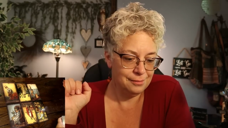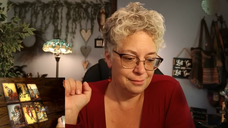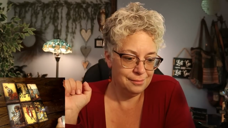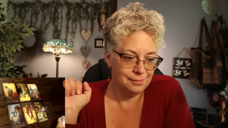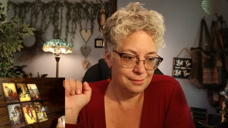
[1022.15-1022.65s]

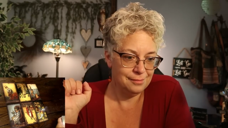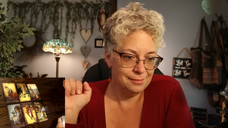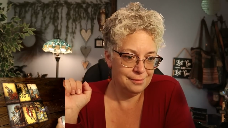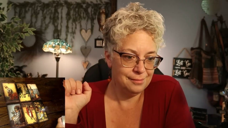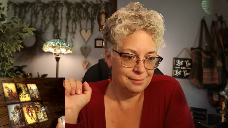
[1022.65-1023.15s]

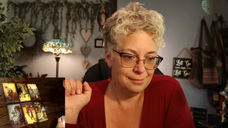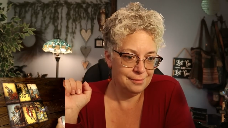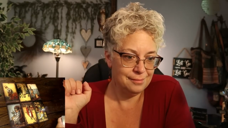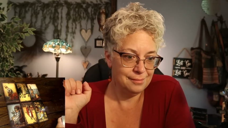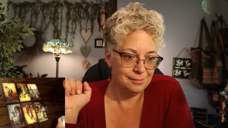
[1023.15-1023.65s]

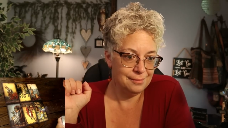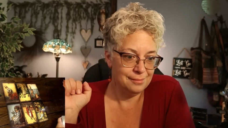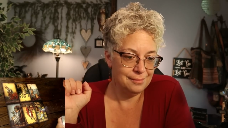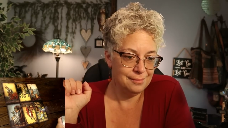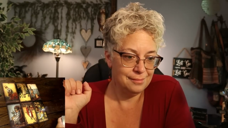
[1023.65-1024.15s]

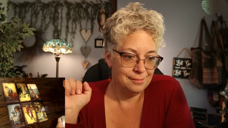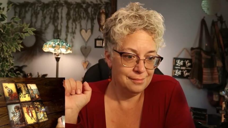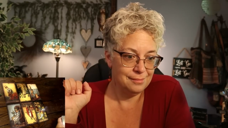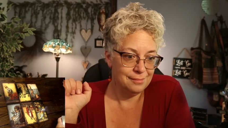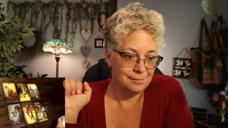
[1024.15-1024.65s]

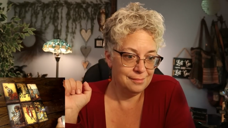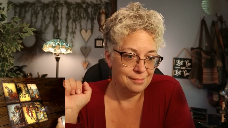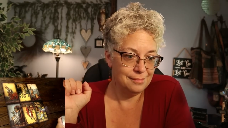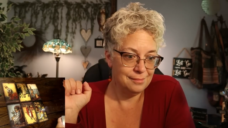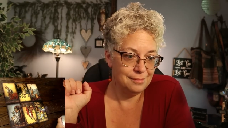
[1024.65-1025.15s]

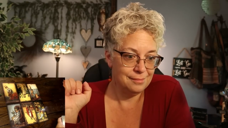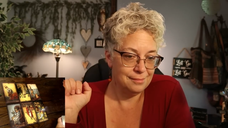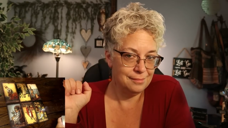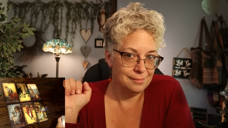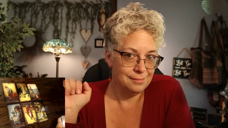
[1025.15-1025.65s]

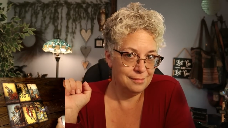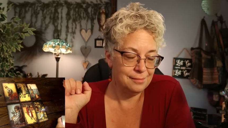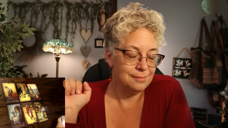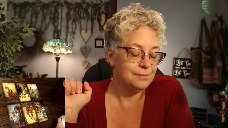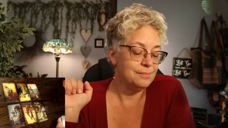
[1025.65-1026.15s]

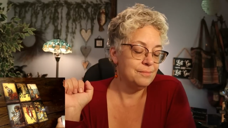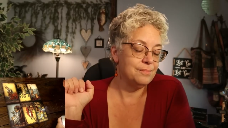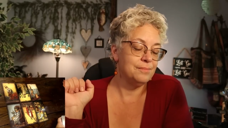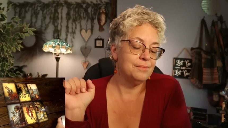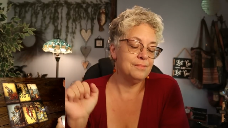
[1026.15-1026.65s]

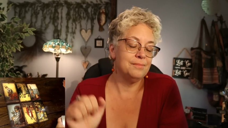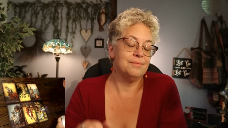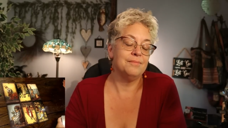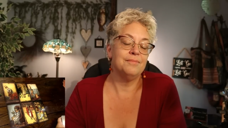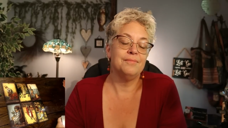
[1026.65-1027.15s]
(silence)